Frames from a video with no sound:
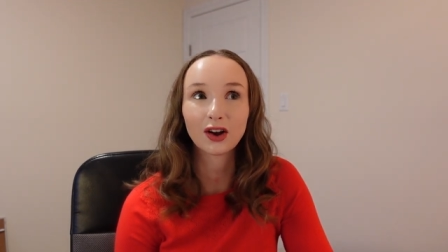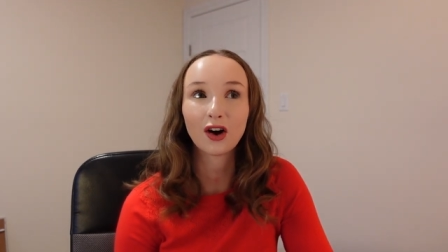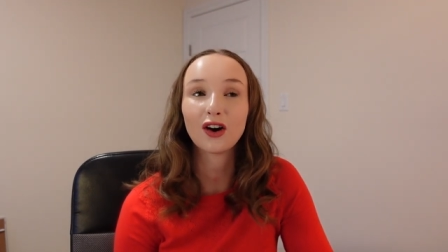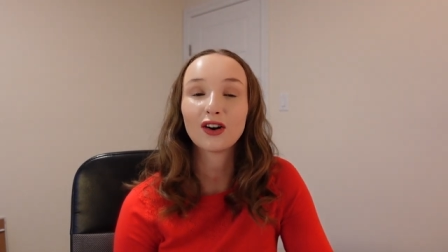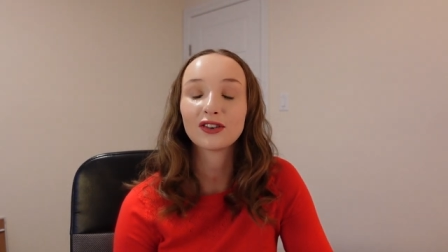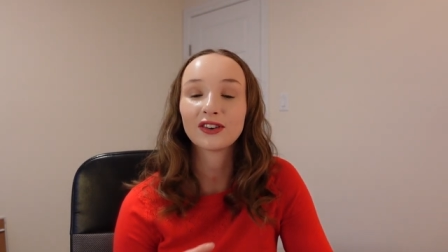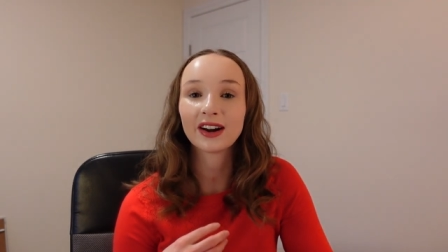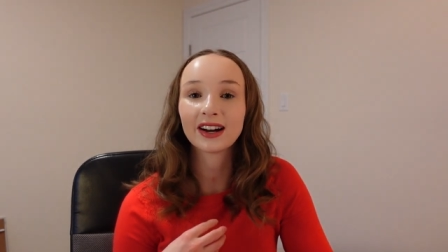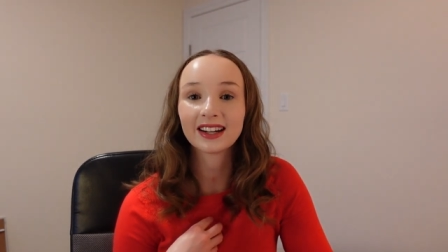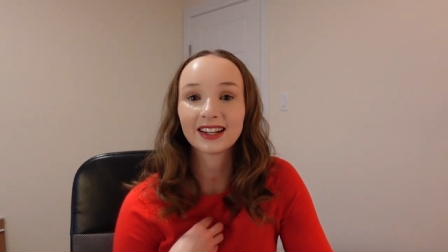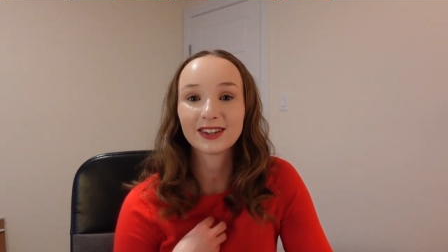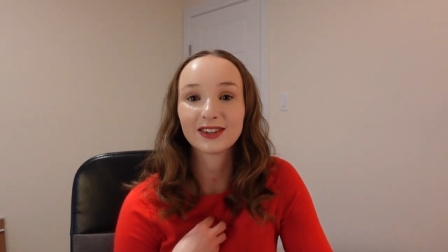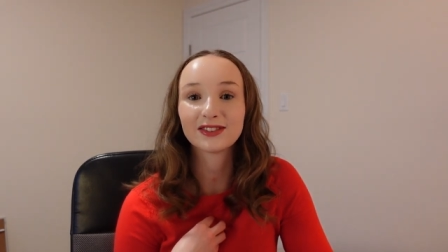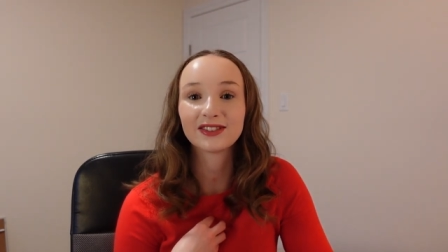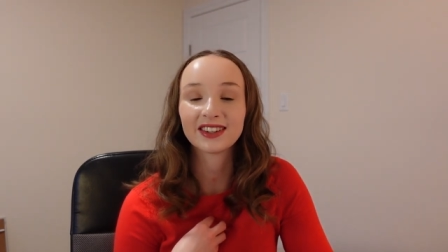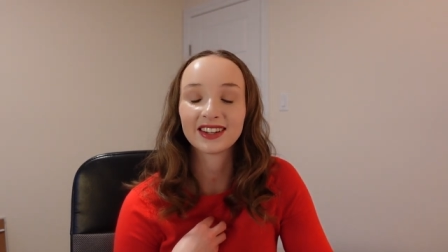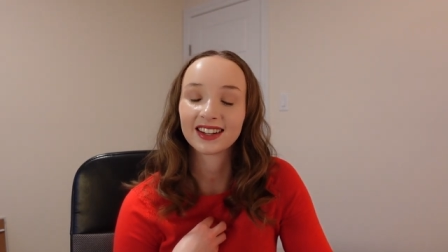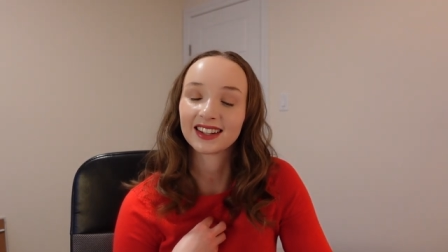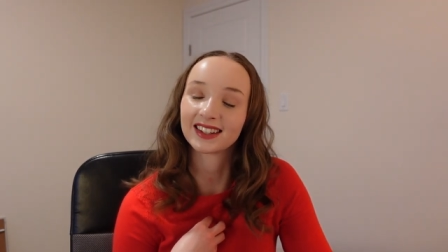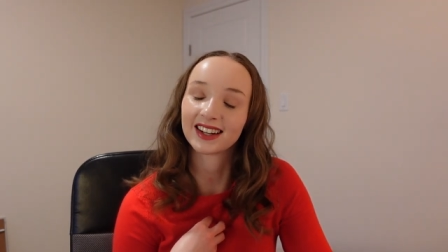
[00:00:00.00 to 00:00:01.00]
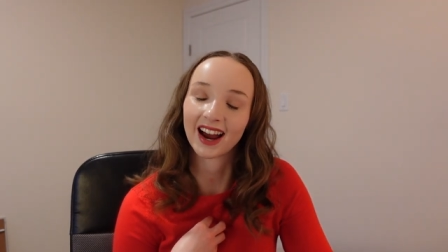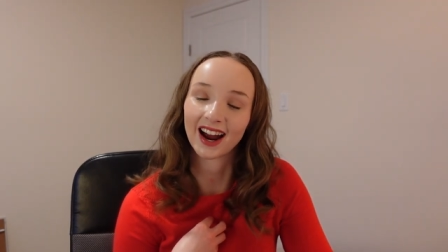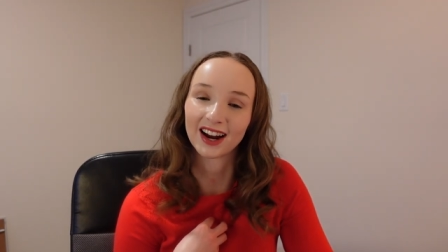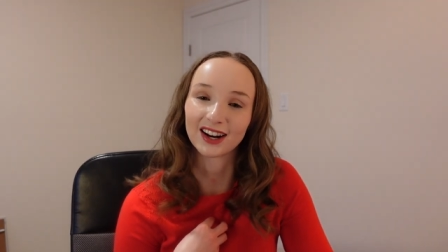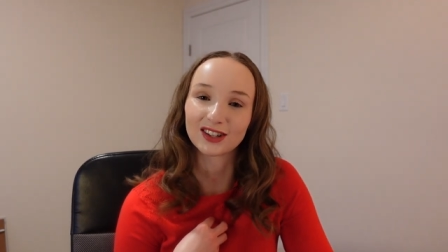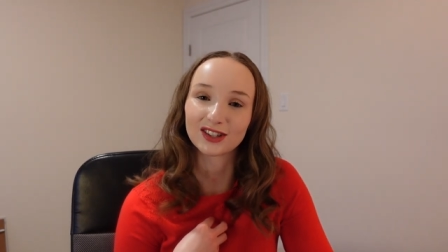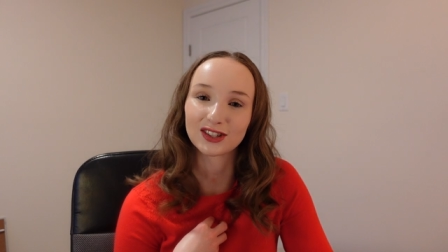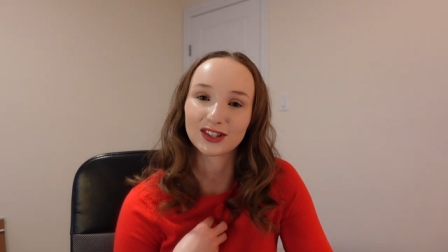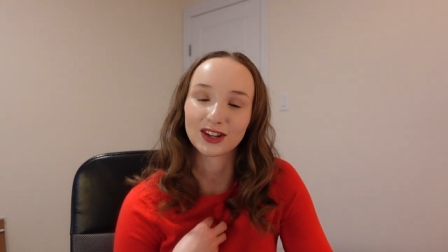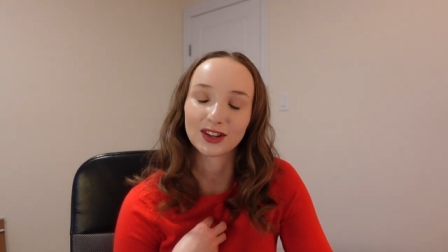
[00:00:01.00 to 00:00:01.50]
already you feel
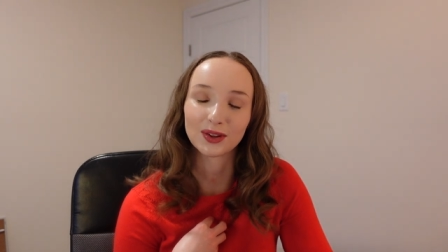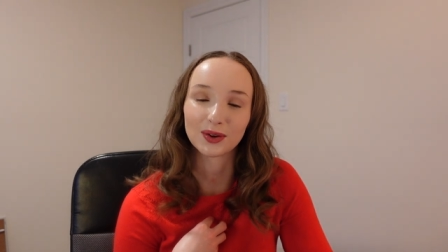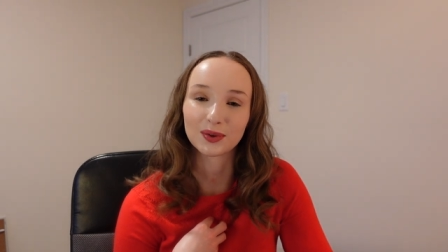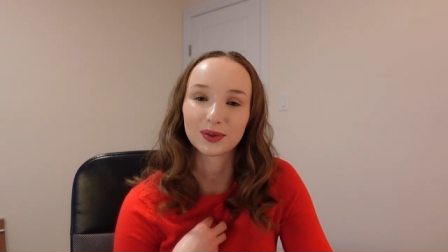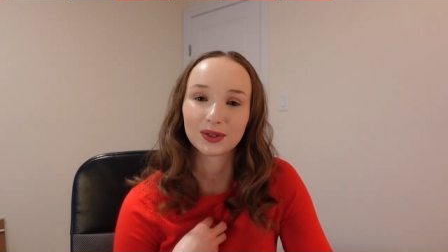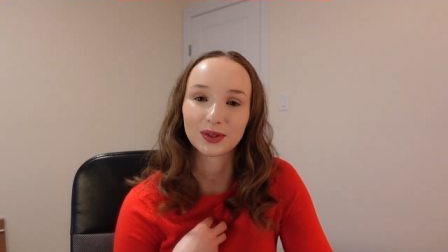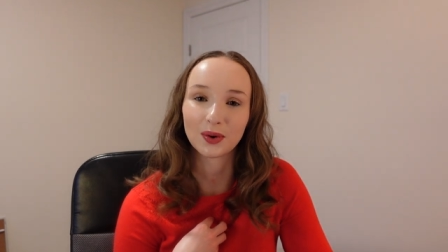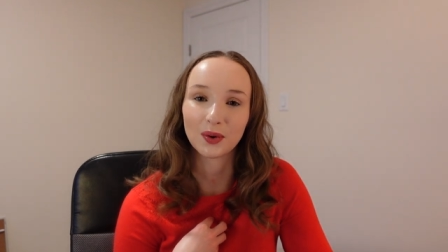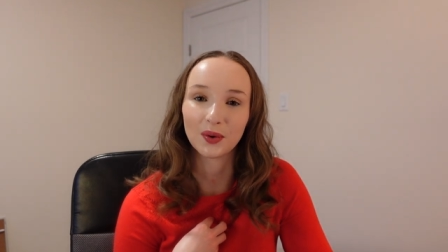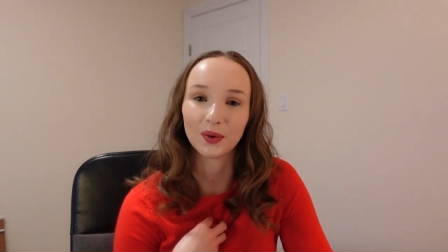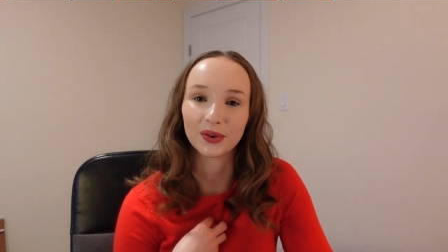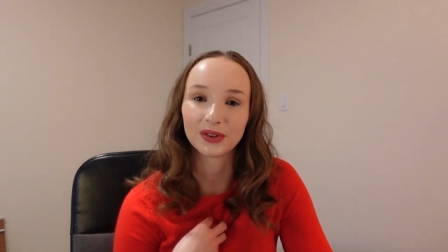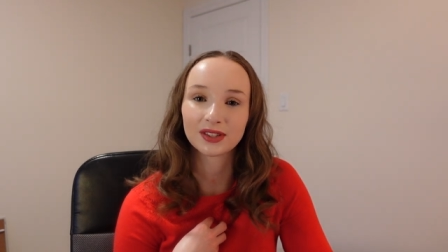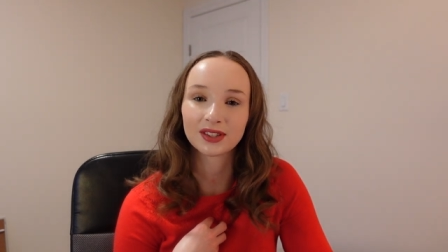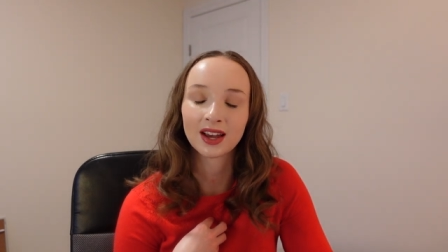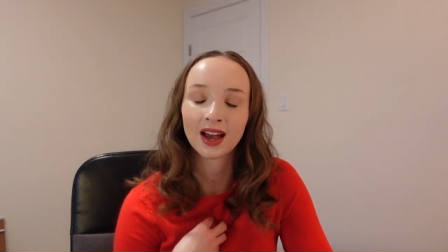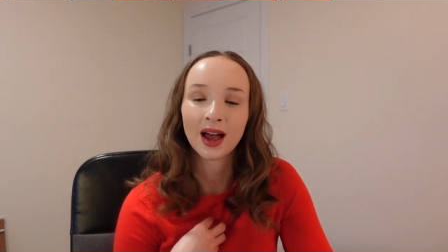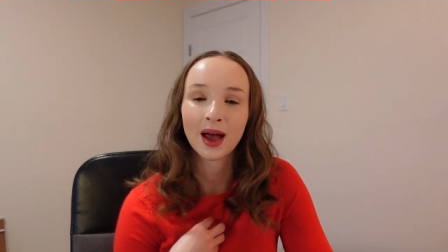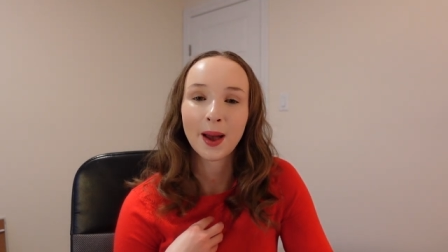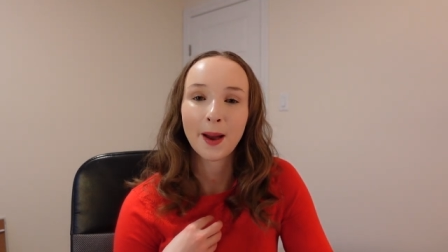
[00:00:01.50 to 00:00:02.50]
attached to those goals.